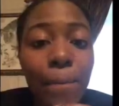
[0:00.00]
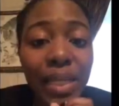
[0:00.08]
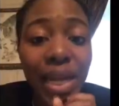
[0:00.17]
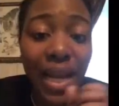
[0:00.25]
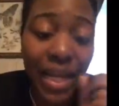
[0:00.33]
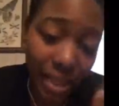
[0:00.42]

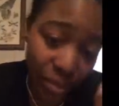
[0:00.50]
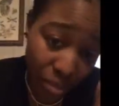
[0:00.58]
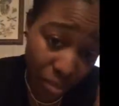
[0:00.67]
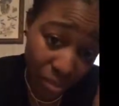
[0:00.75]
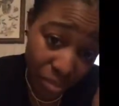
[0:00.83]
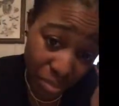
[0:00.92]
But
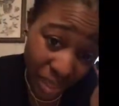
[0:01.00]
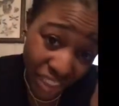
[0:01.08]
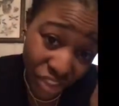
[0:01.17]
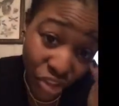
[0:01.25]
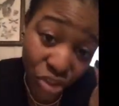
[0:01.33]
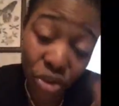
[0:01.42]
my
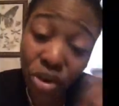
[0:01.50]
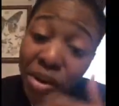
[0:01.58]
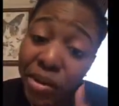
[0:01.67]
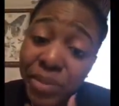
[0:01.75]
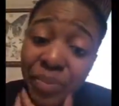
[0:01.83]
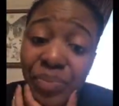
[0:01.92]

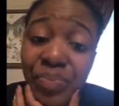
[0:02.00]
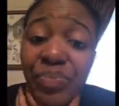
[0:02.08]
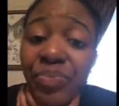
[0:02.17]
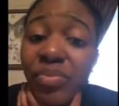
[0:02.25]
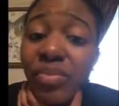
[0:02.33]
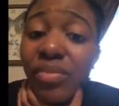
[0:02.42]
jaw
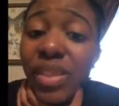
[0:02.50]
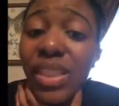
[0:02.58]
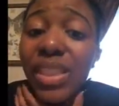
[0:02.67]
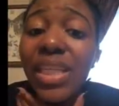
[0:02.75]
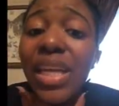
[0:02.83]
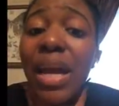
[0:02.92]

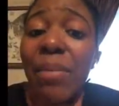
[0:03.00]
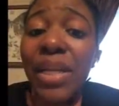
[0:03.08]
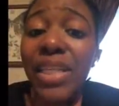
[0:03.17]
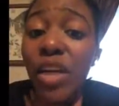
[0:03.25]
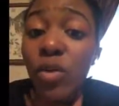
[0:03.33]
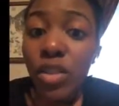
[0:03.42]
and my
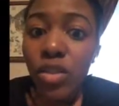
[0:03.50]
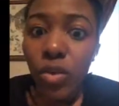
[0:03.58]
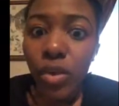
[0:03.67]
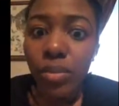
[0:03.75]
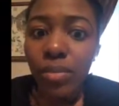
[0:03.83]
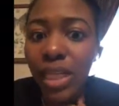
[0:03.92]
neck was
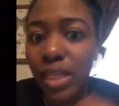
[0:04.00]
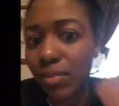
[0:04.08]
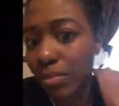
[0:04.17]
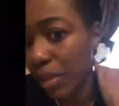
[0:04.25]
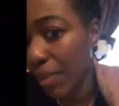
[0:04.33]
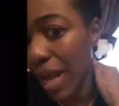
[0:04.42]
sore, like
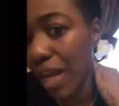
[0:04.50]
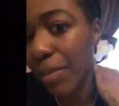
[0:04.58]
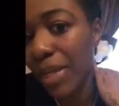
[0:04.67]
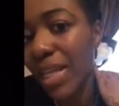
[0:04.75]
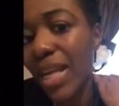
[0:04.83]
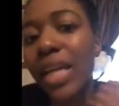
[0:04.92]
the back of
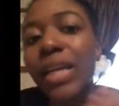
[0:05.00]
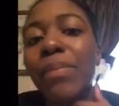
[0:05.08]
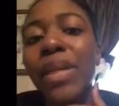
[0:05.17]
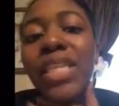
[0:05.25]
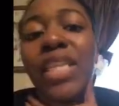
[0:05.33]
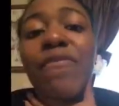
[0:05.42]
my neck,
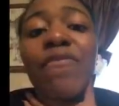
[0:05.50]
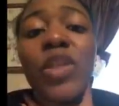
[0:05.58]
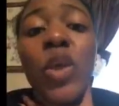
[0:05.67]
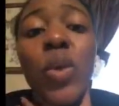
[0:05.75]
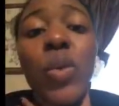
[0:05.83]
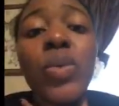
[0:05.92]
my lymph
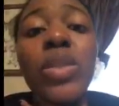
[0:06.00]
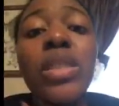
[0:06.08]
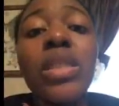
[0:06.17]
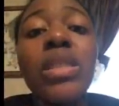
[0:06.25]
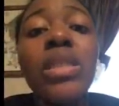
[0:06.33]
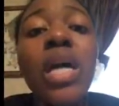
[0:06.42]

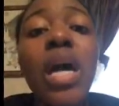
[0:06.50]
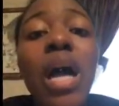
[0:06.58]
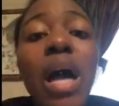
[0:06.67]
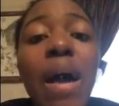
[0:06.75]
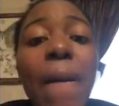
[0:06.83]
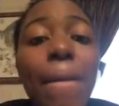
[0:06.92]
nodes,
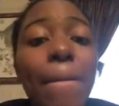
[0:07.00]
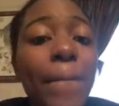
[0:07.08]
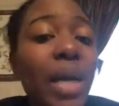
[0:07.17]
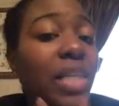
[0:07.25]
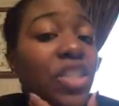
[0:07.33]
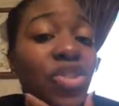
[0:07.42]

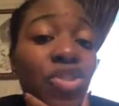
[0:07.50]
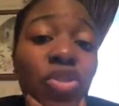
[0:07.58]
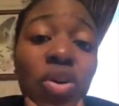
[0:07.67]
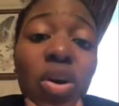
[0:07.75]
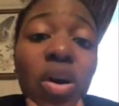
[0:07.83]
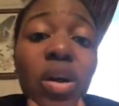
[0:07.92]
my
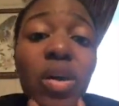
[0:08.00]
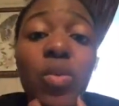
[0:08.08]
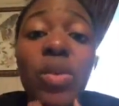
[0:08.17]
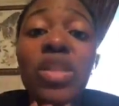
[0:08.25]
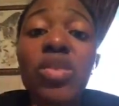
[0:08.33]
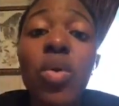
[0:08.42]
jaw
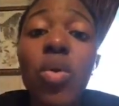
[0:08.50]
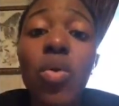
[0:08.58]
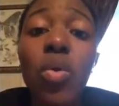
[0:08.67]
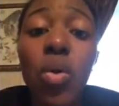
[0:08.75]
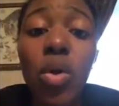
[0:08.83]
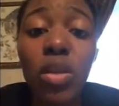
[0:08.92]
was
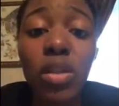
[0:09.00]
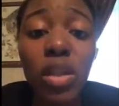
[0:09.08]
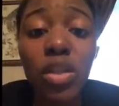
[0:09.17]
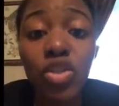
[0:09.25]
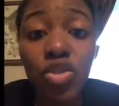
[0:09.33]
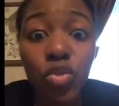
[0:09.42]
all
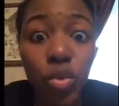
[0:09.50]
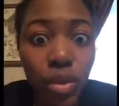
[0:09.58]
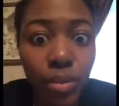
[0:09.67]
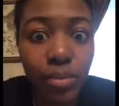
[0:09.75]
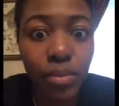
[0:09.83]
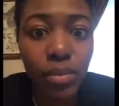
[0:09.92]

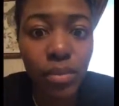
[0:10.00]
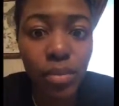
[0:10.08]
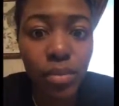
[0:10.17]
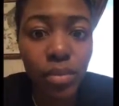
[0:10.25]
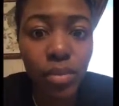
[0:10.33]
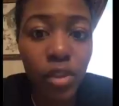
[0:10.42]
sore
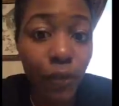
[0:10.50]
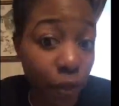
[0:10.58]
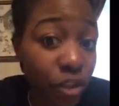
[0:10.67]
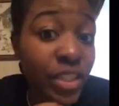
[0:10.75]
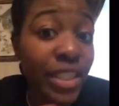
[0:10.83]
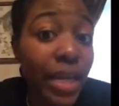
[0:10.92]
the
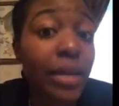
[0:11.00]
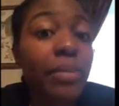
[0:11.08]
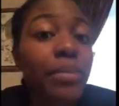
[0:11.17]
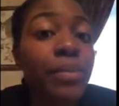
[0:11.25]
first day.